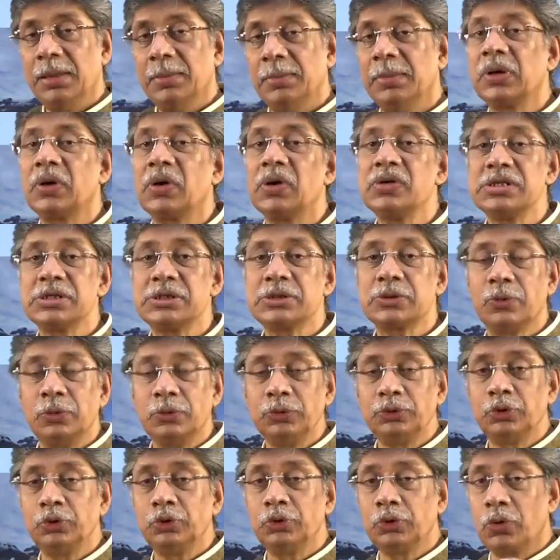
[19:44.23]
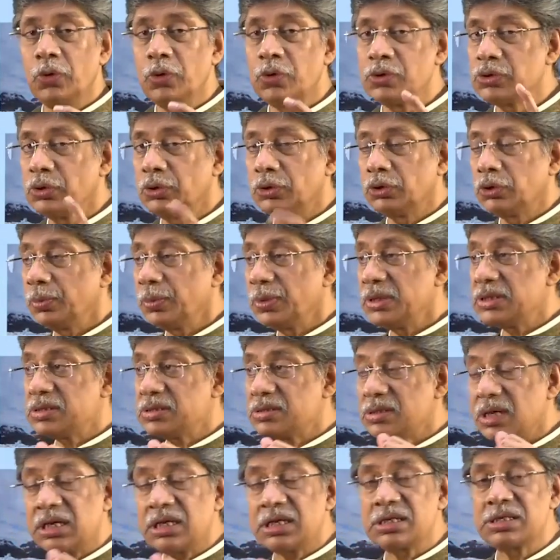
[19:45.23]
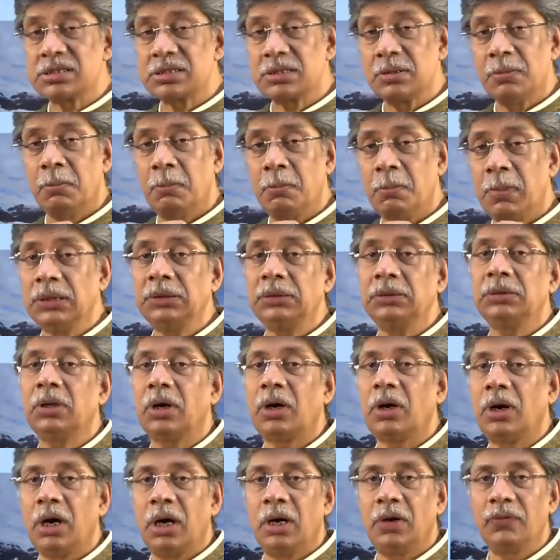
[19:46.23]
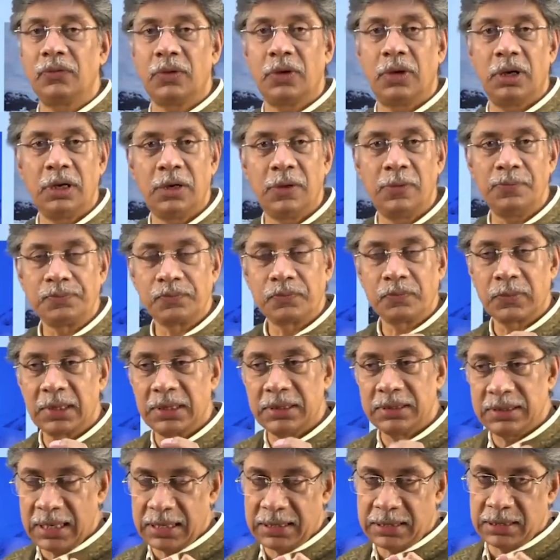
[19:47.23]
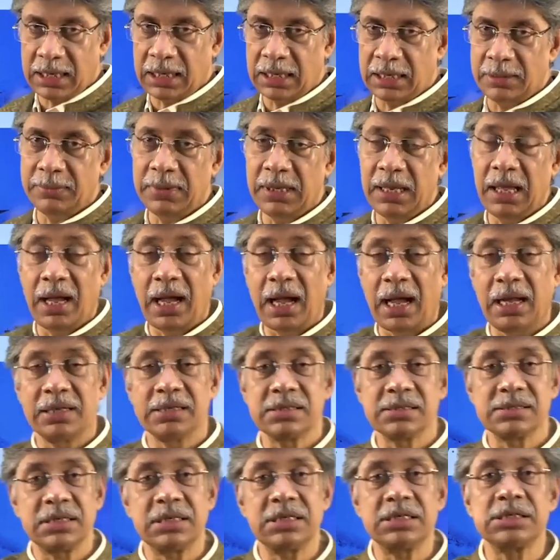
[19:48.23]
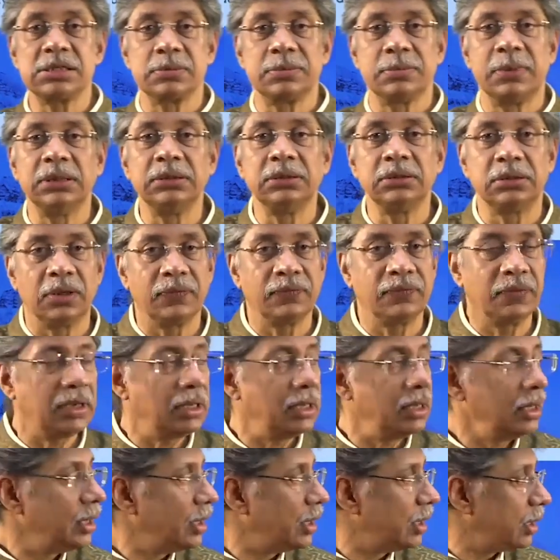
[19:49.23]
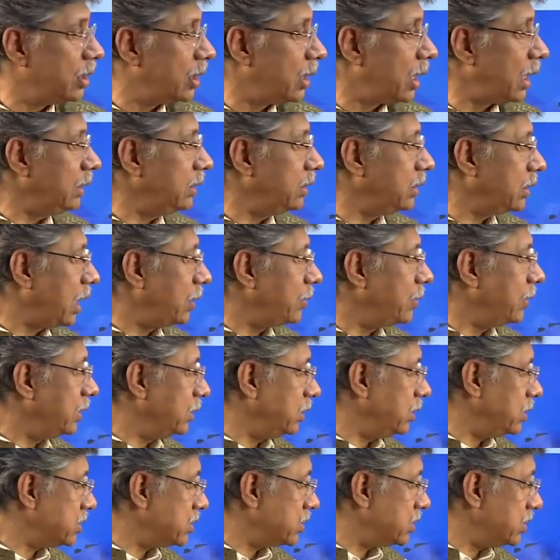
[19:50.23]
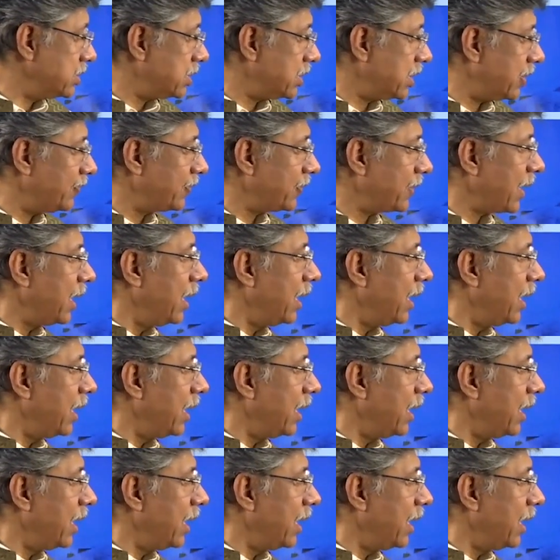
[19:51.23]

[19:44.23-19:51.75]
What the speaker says: Because it goes on to be 6 months of a daytime and a 6 months of a nighttime industry time,